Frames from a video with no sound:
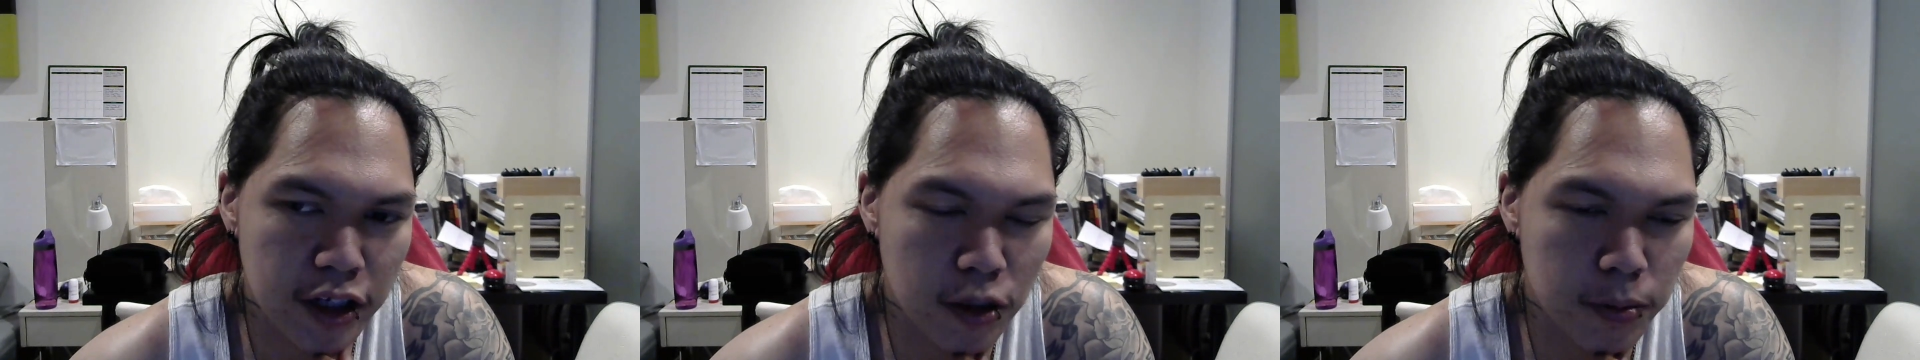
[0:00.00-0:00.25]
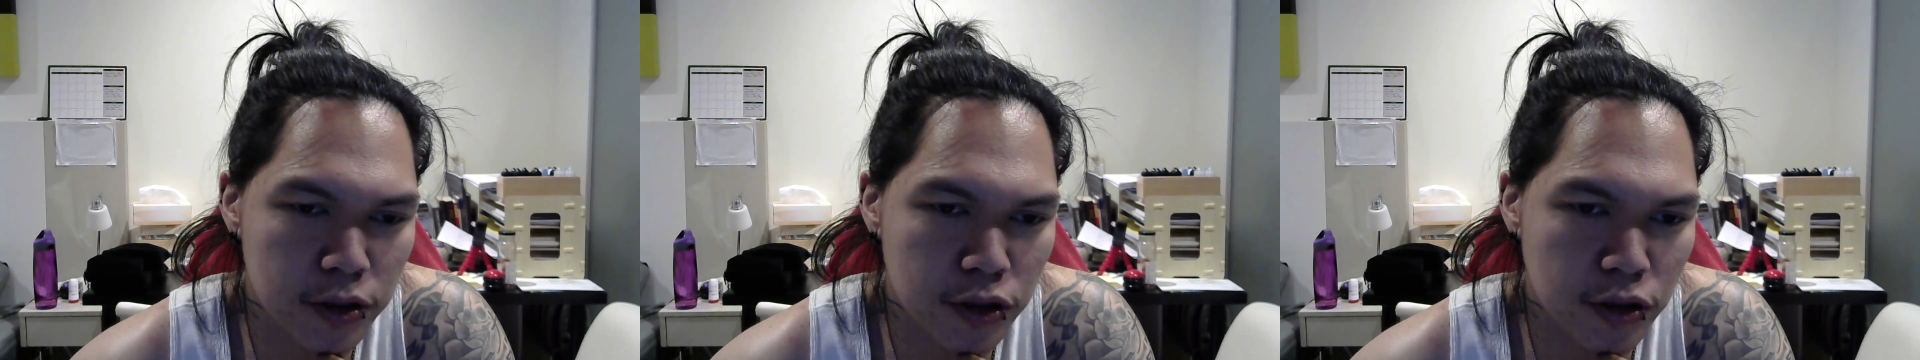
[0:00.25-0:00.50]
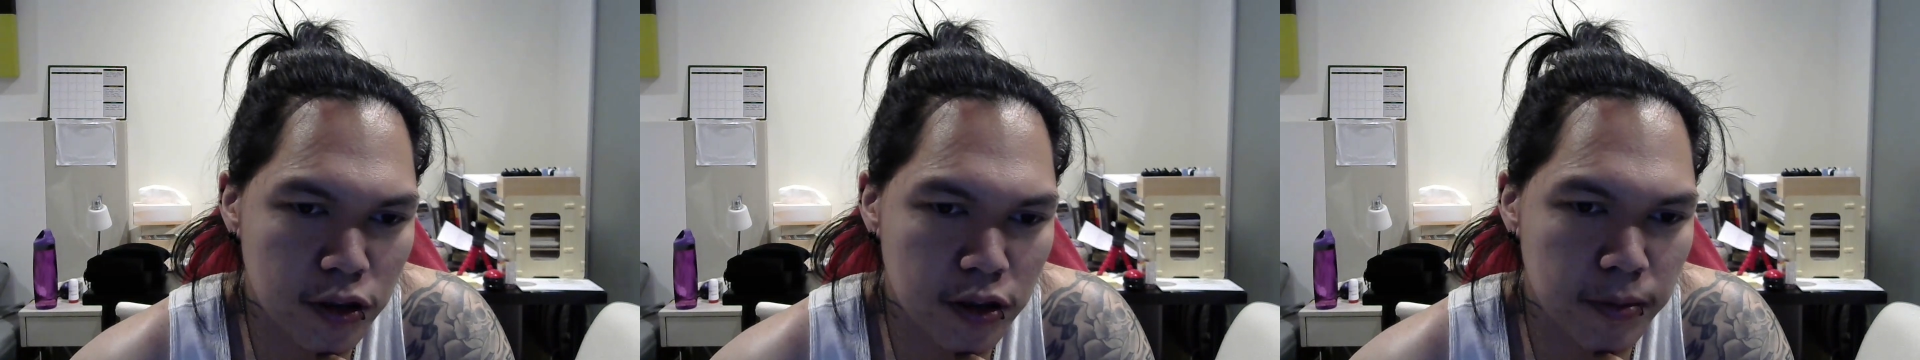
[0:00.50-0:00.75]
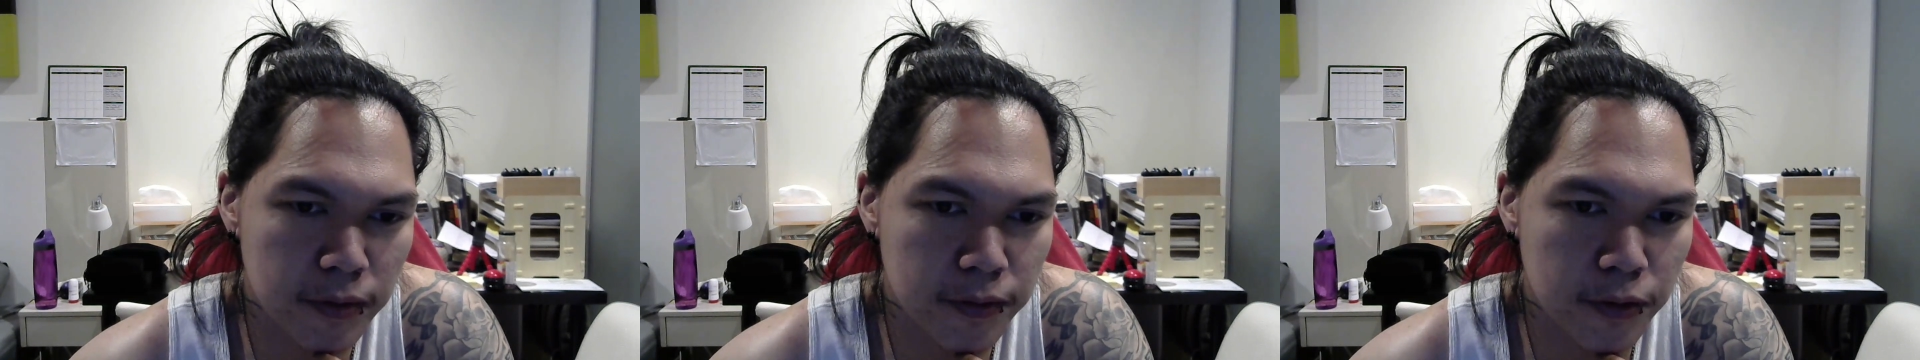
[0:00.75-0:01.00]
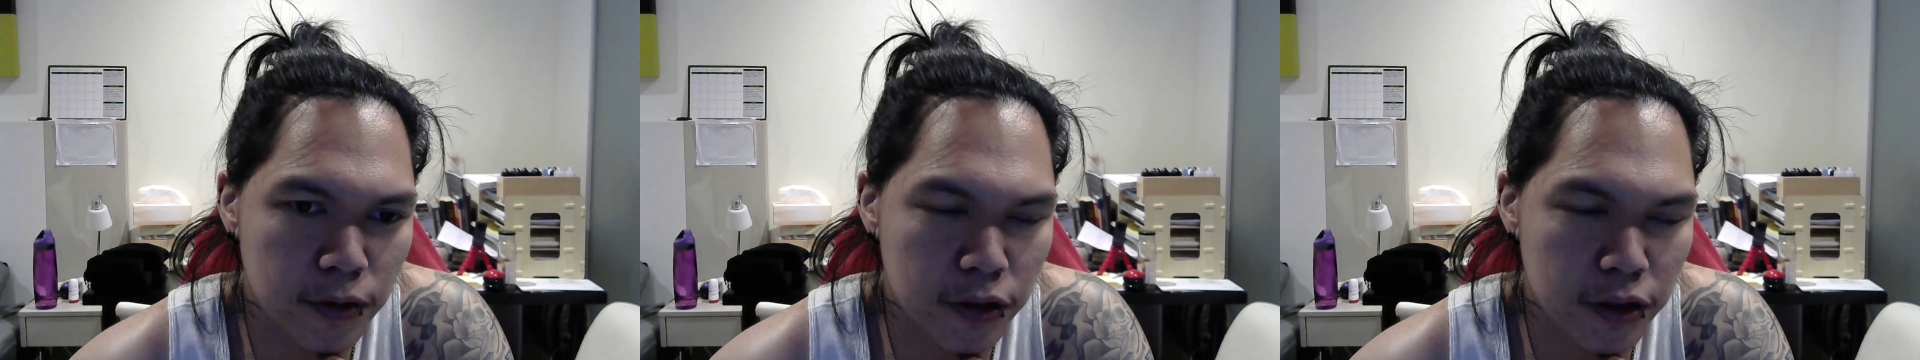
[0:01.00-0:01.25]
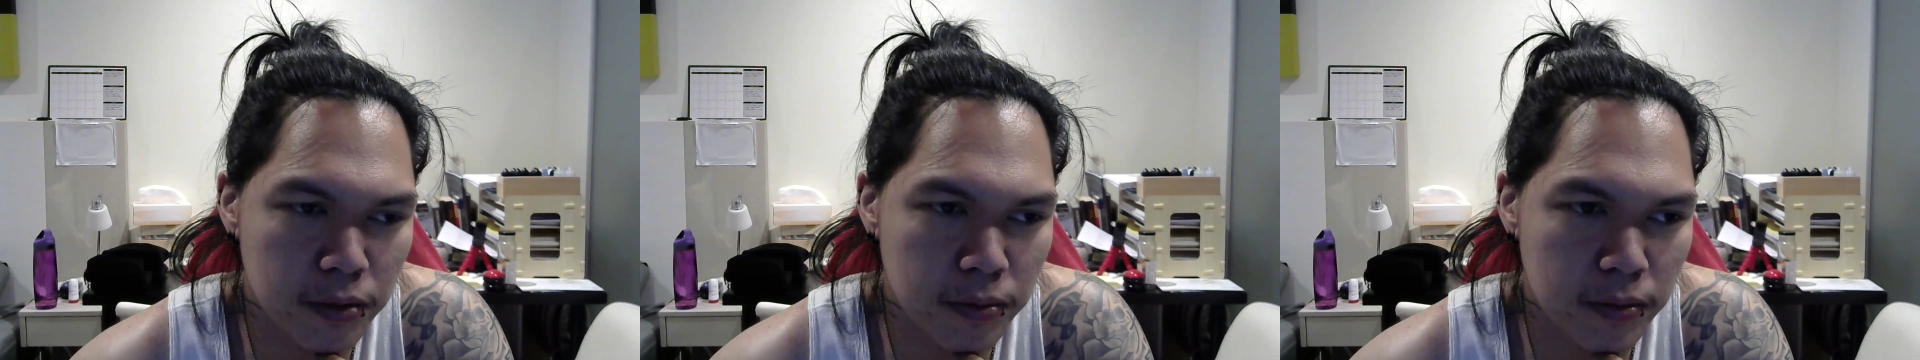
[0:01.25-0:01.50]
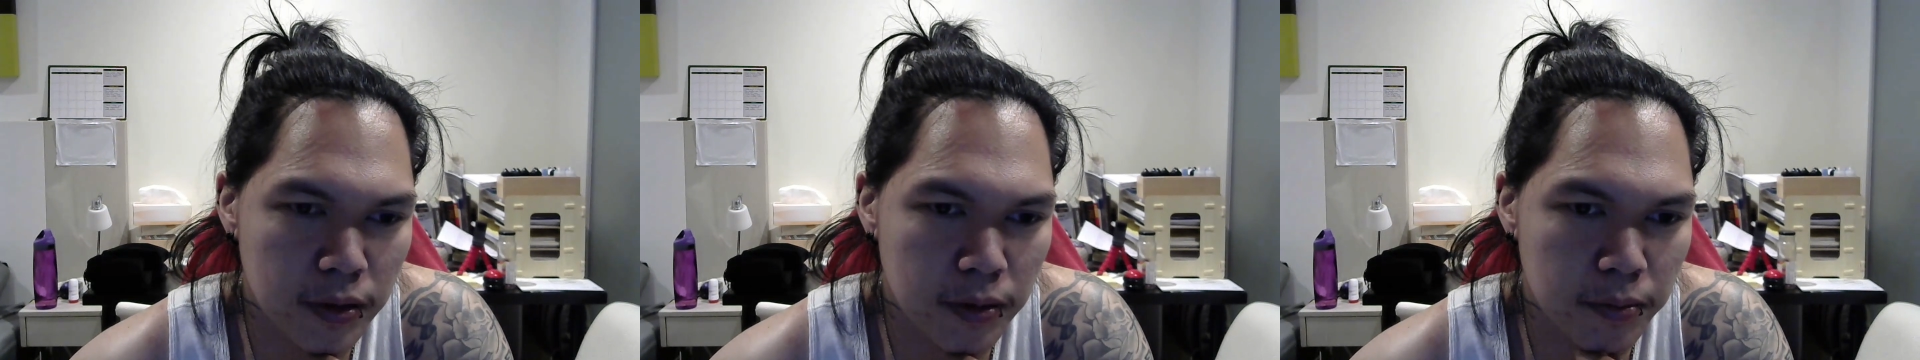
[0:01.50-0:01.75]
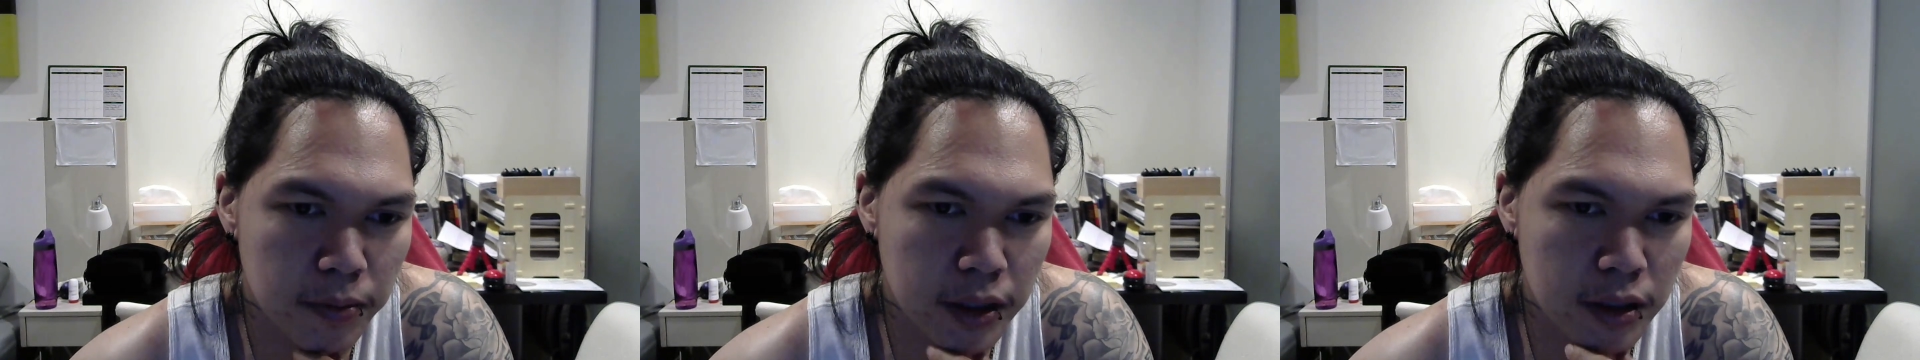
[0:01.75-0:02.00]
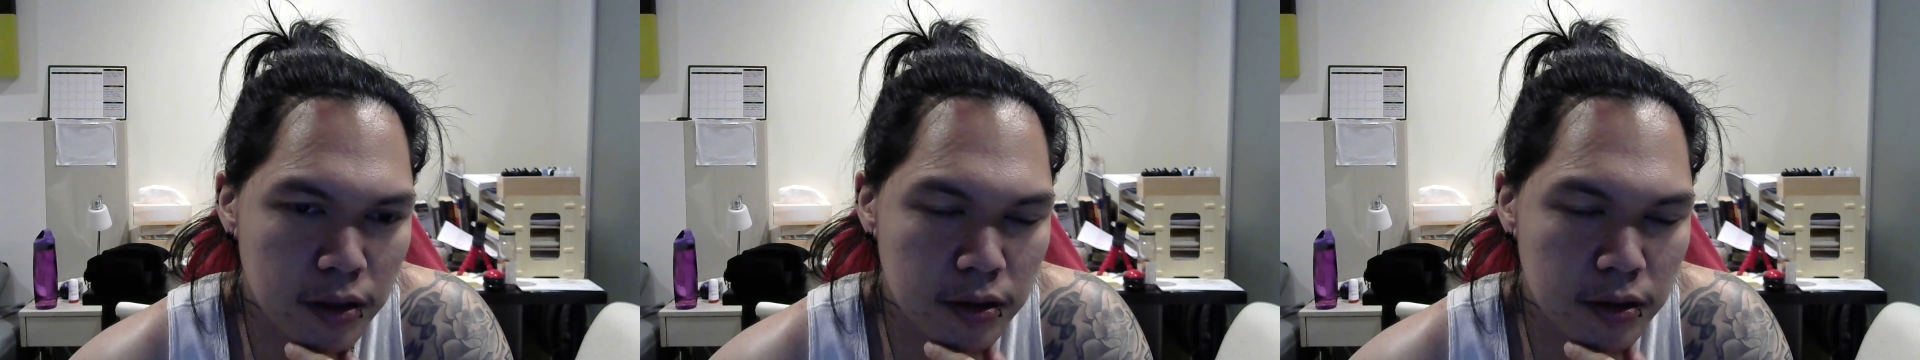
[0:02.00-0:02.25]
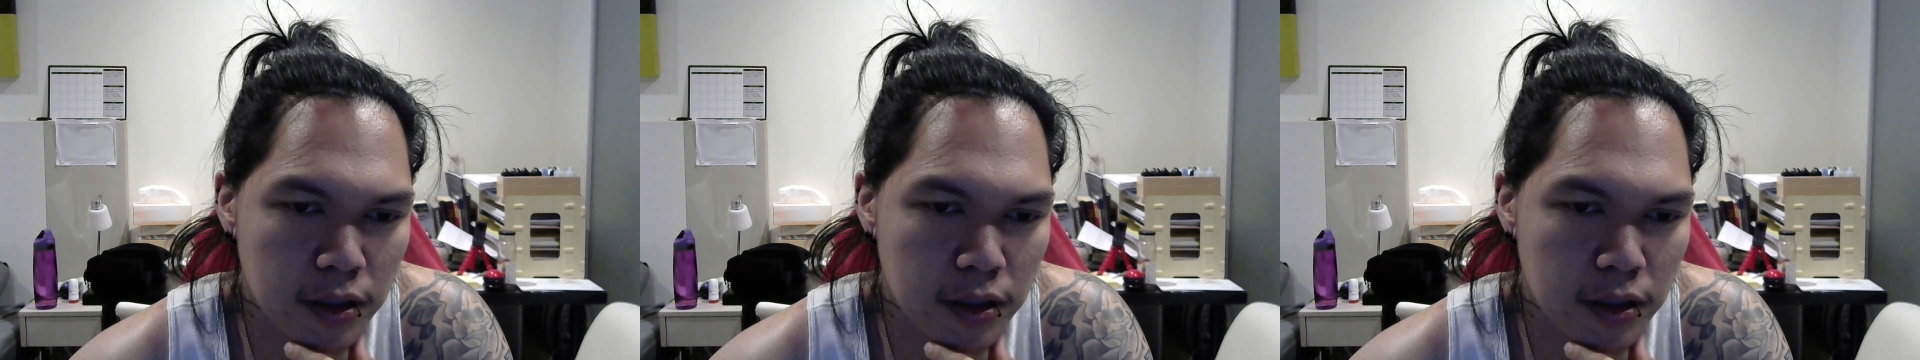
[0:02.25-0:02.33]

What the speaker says: opportunity before him, because